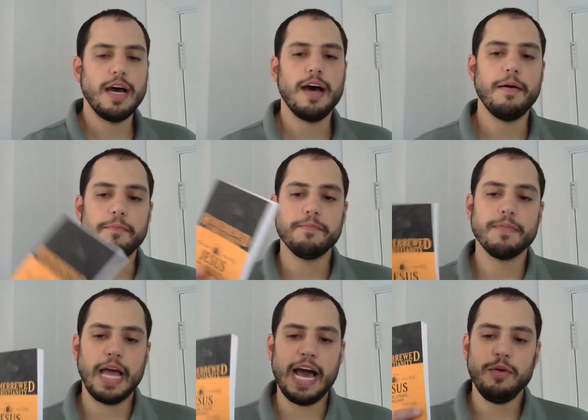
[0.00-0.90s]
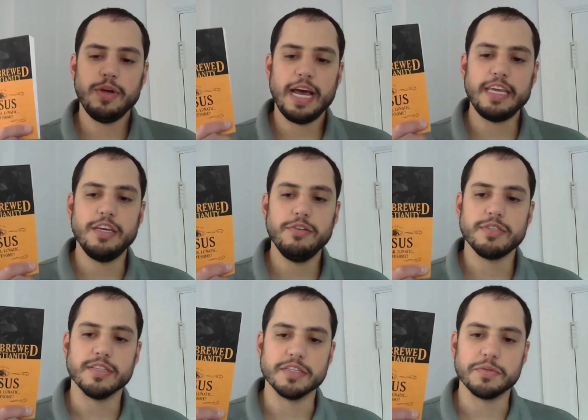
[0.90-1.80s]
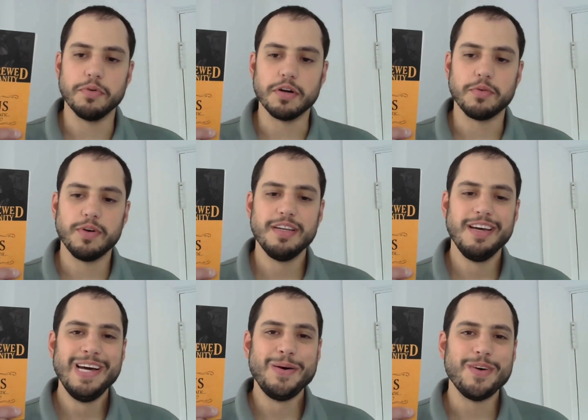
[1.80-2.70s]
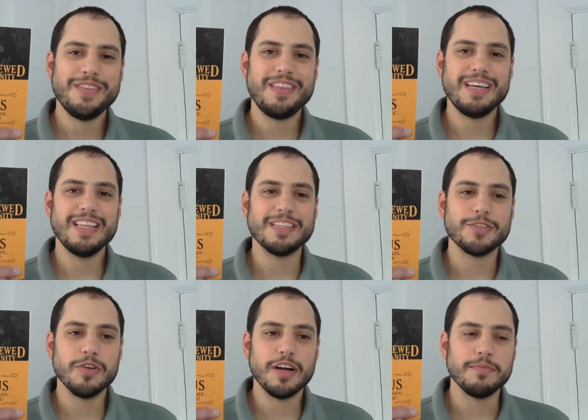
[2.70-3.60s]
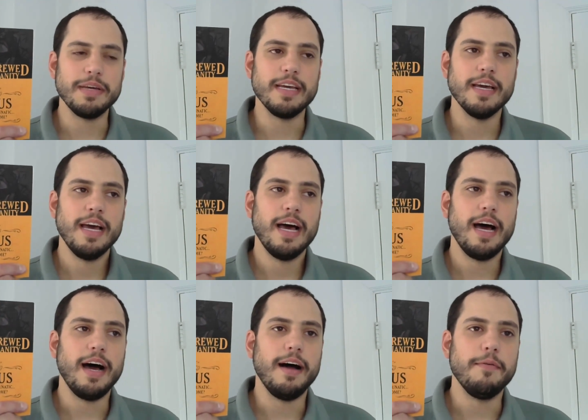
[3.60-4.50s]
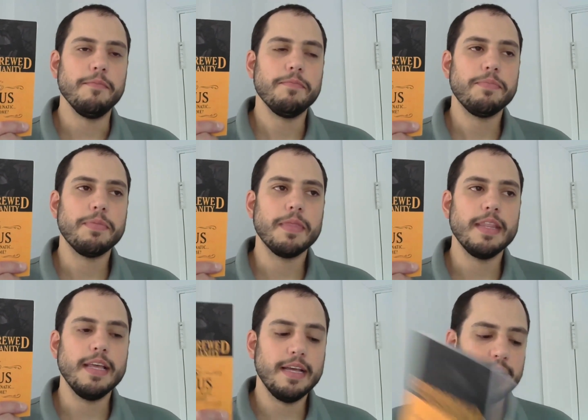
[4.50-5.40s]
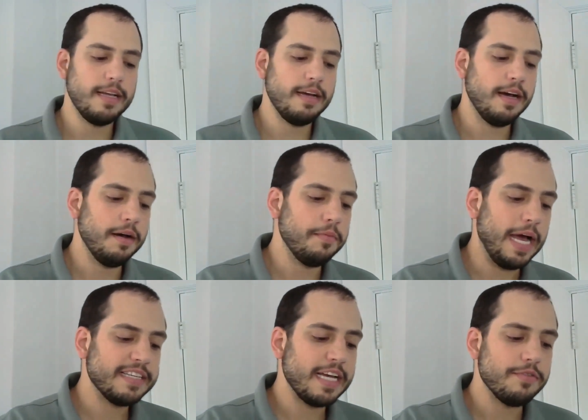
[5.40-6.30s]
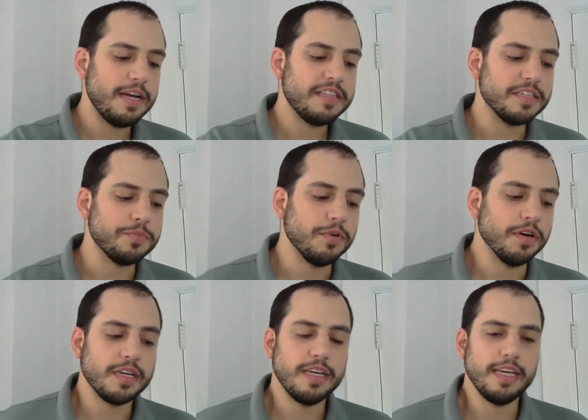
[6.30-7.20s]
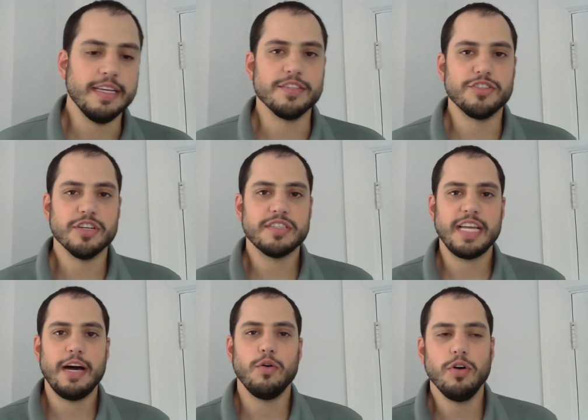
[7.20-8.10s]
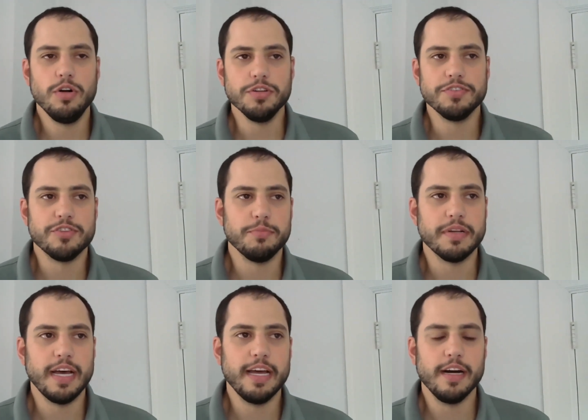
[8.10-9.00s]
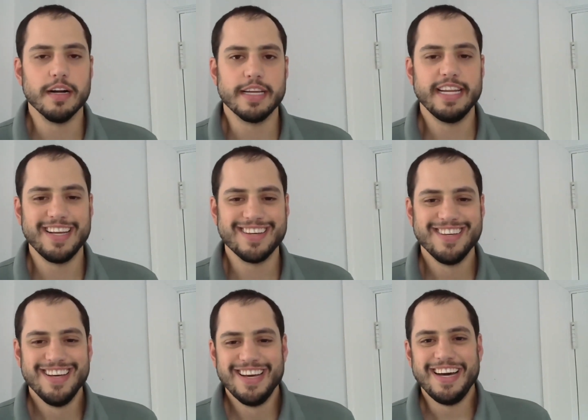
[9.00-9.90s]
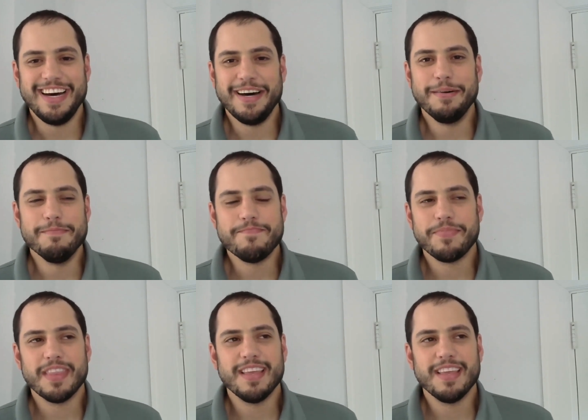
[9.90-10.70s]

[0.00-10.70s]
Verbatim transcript: um, how would I use this book? One one thing that struck me um, as I read this book is just how old Tripp and I are getting. Um,